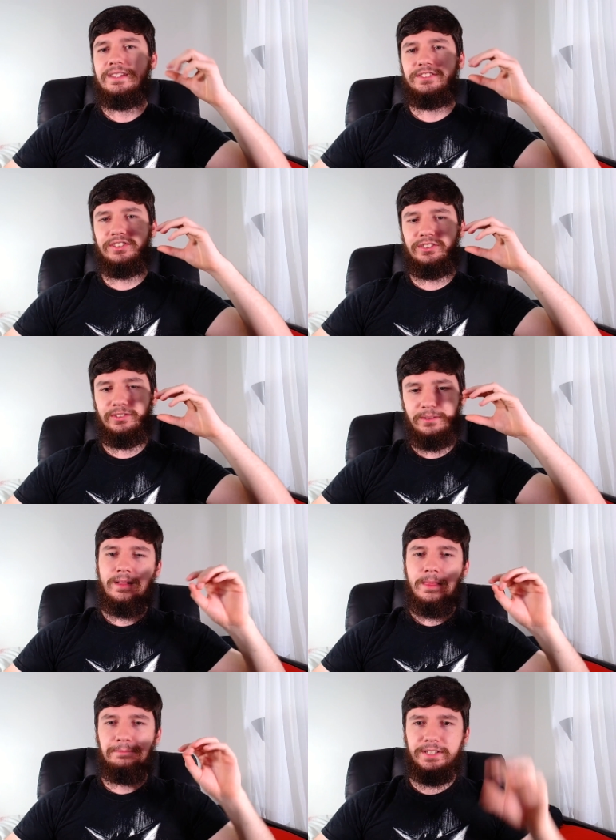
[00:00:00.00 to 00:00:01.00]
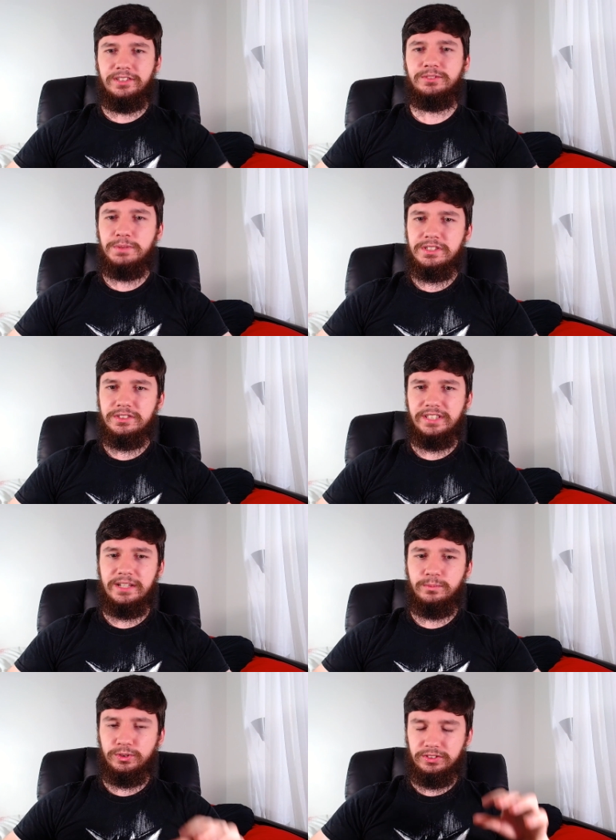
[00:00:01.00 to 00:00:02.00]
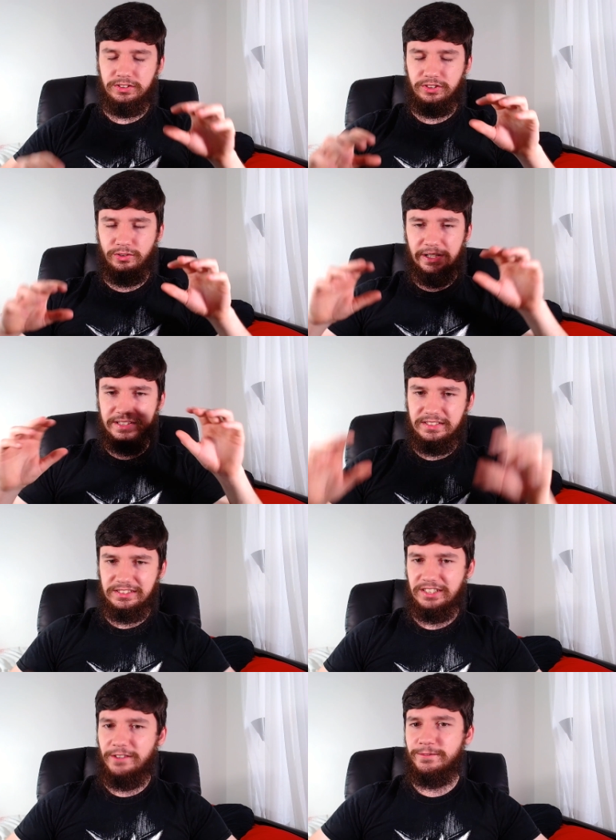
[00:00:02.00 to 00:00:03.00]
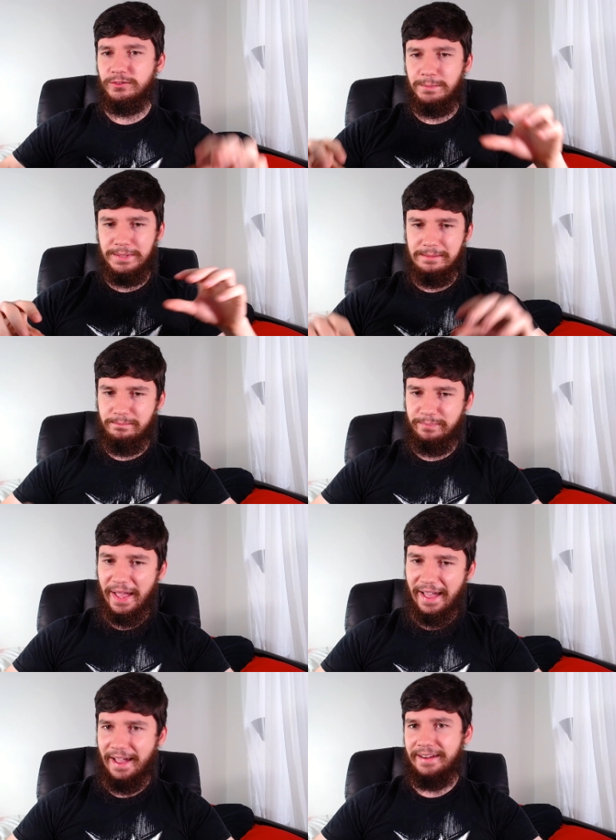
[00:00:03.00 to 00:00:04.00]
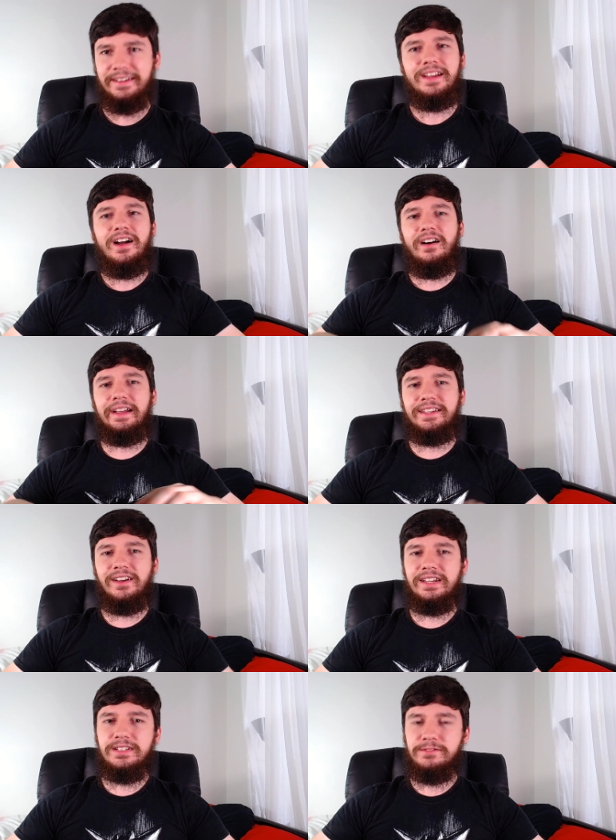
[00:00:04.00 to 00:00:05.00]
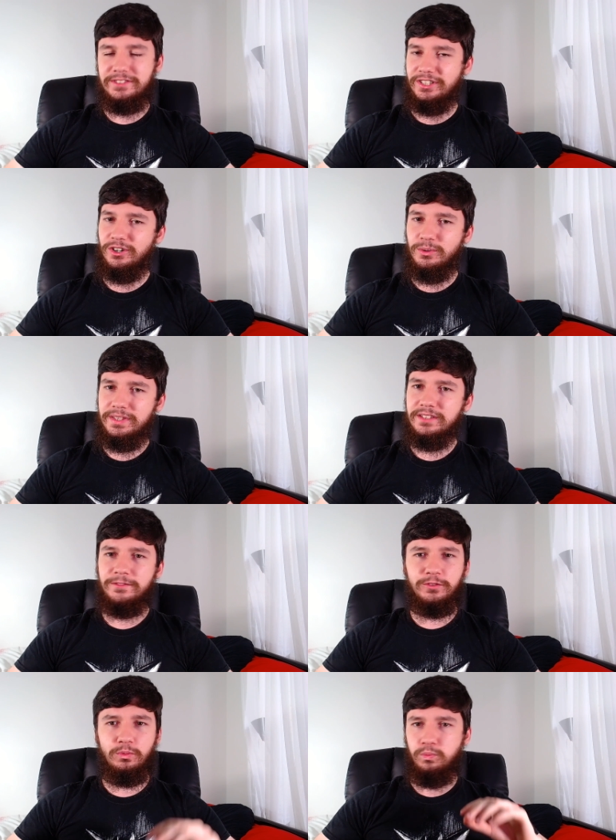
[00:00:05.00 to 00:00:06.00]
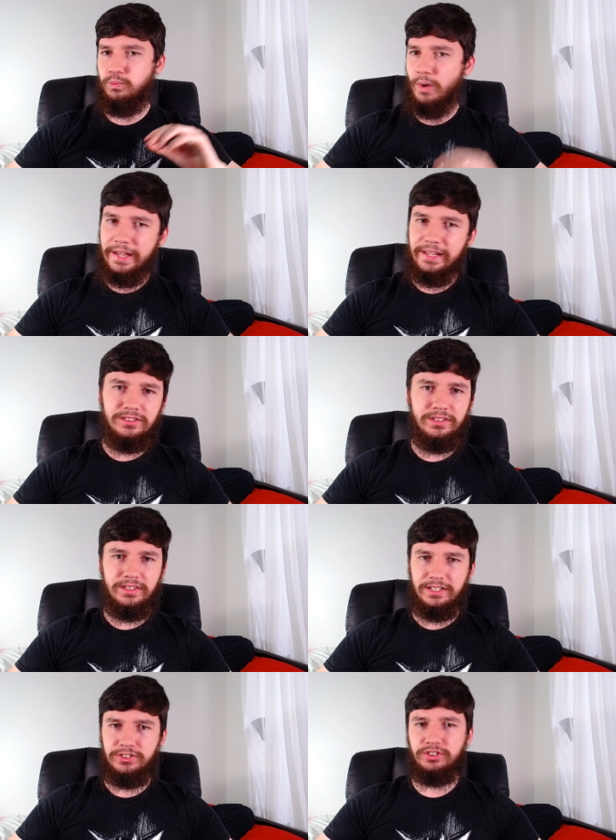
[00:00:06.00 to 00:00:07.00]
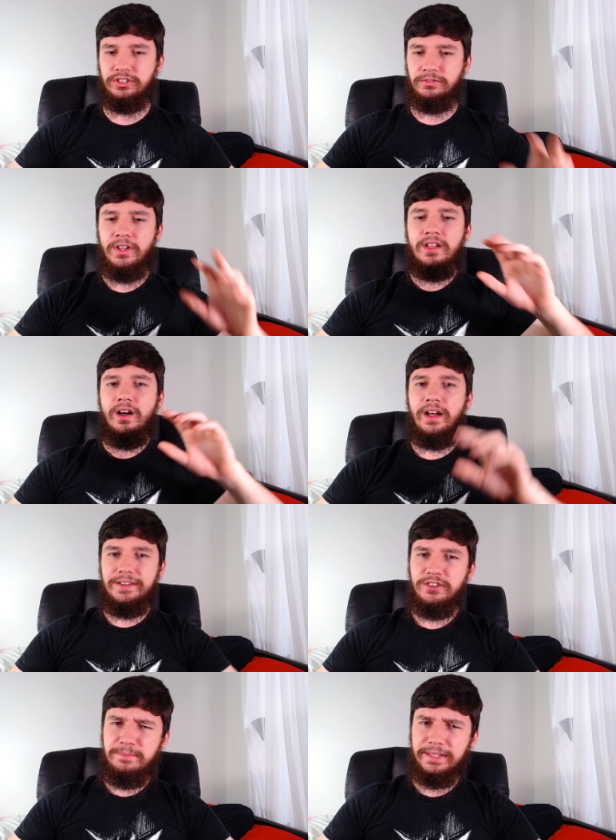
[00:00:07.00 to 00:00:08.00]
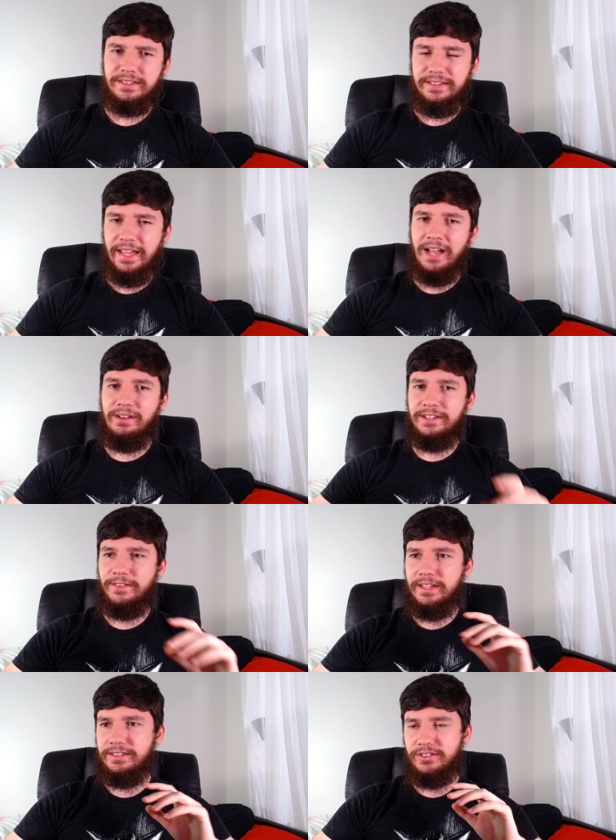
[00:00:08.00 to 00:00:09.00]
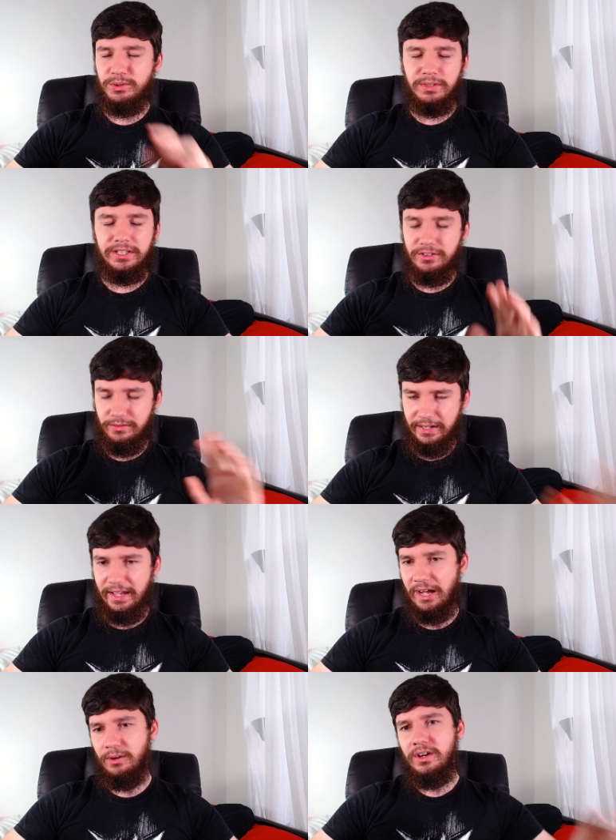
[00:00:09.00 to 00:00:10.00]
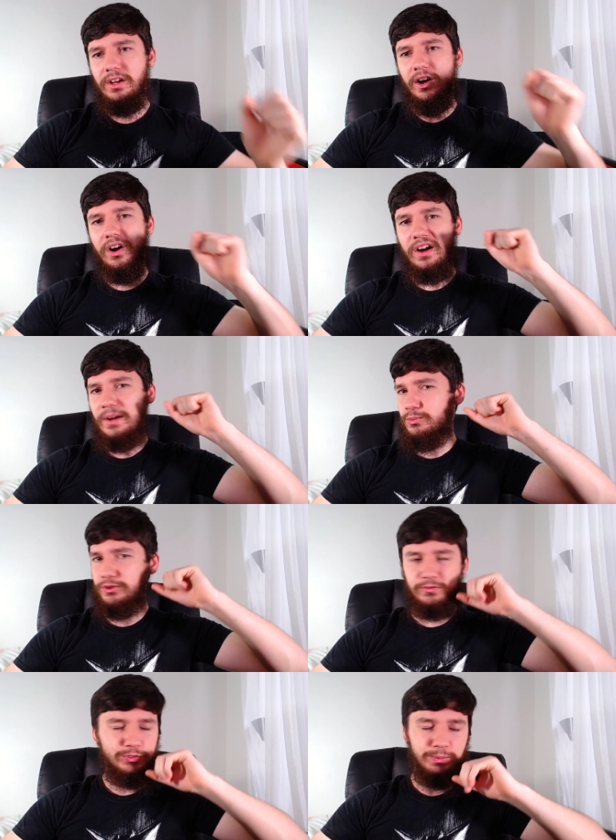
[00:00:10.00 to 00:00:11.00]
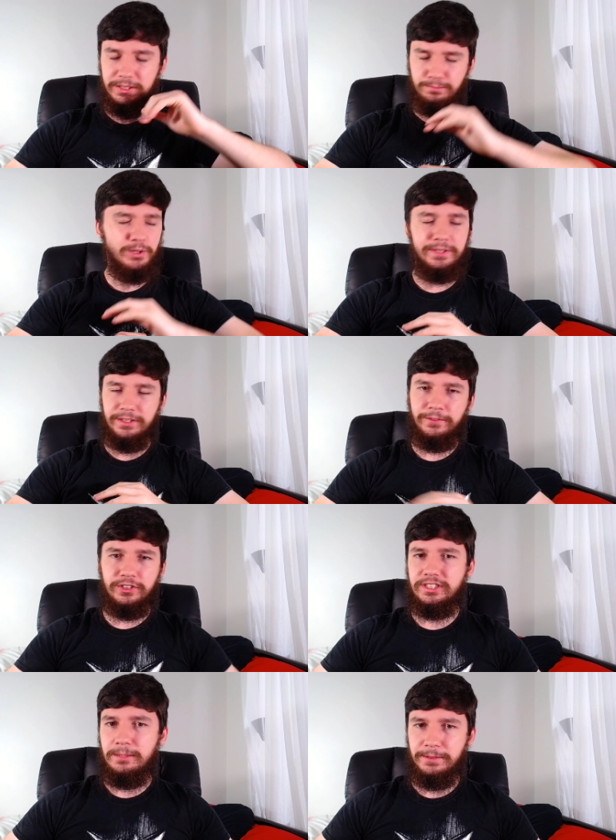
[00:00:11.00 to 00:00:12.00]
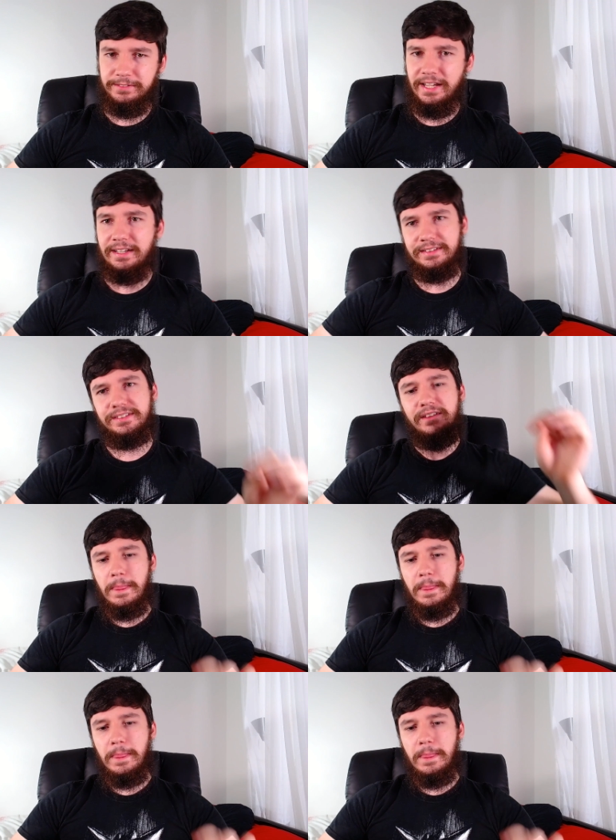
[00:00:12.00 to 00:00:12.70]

So, because Windows 10 wasn't so insufferably bad, I kind of dealt with it for way longer than I should have. I know better now, and if I knew what I knew now, I would have switched probably in the first couple of days.